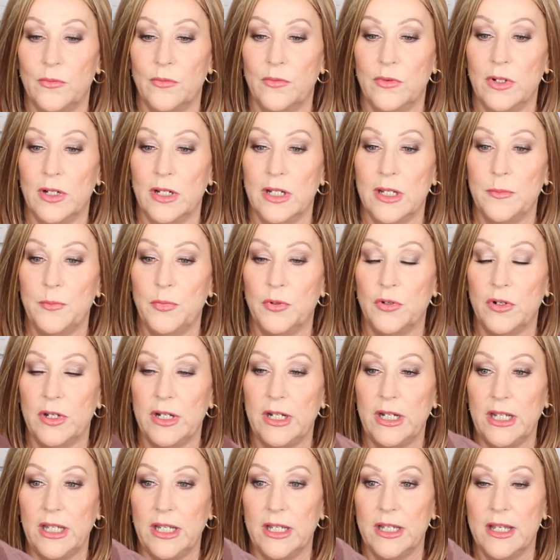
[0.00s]
Really
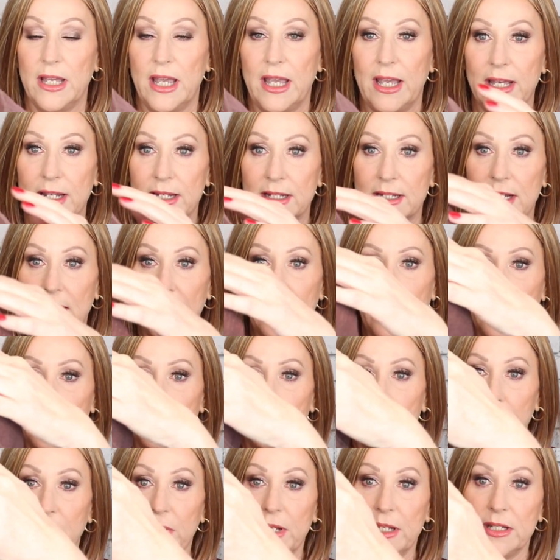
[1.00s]
pretty.
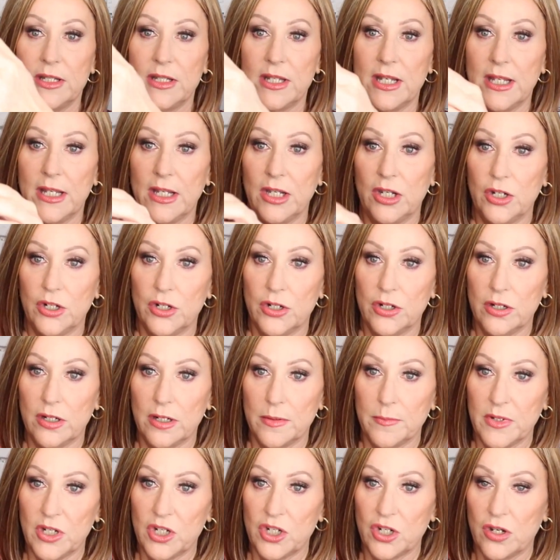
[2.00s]
Hand-tied piece here.
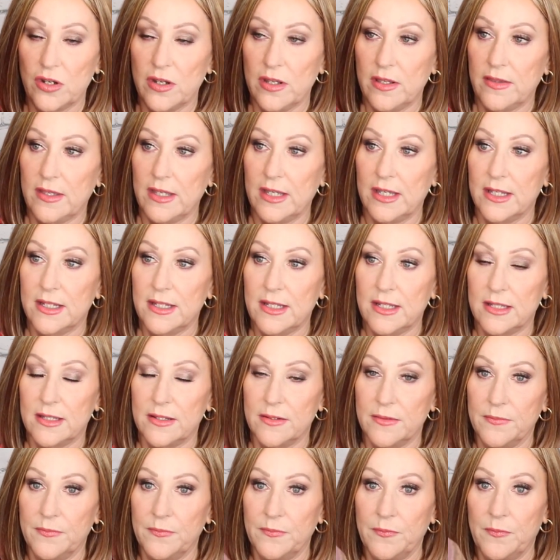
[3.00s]
Let me show you
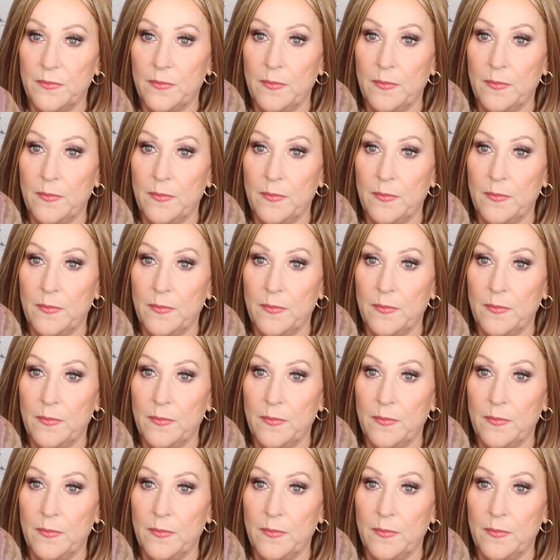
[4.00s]
this.